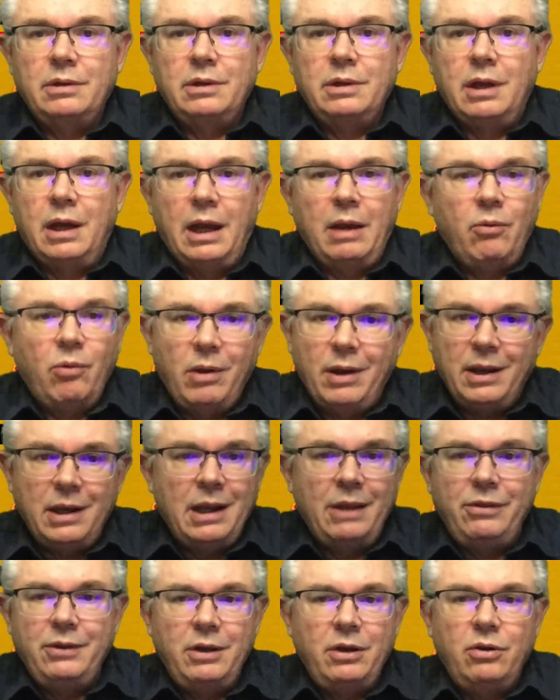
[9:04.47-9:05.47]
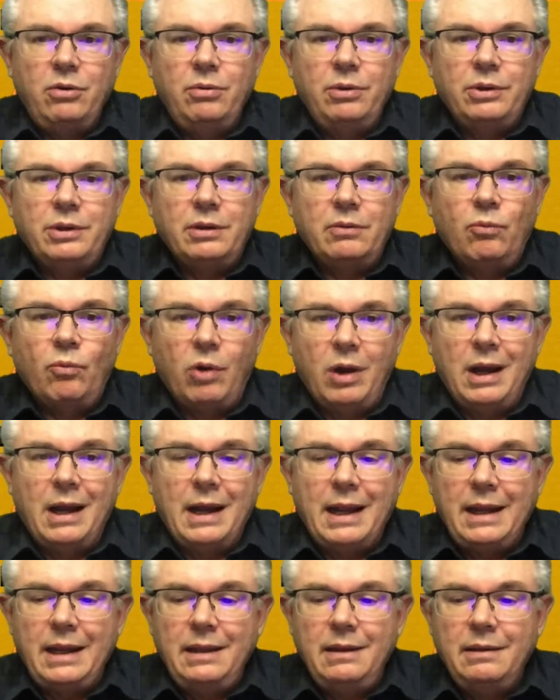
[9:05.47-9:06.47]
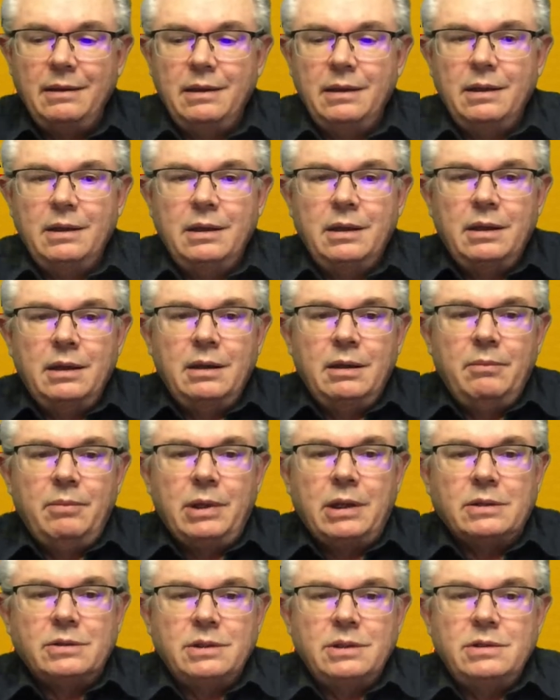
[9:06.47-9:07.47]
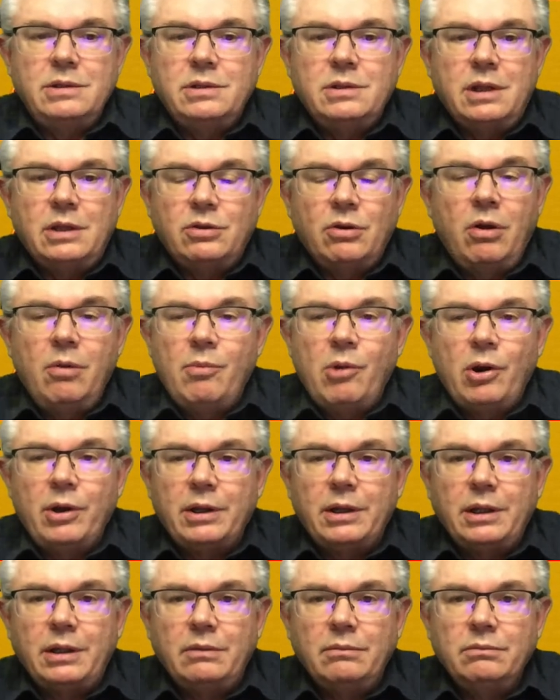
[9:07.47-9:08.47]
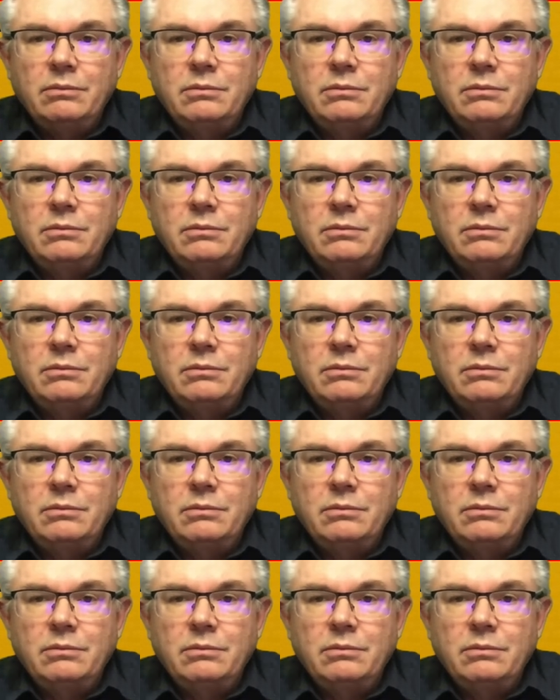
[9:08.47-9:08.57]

I want nothing to do with it. Why? Because it's all marketing.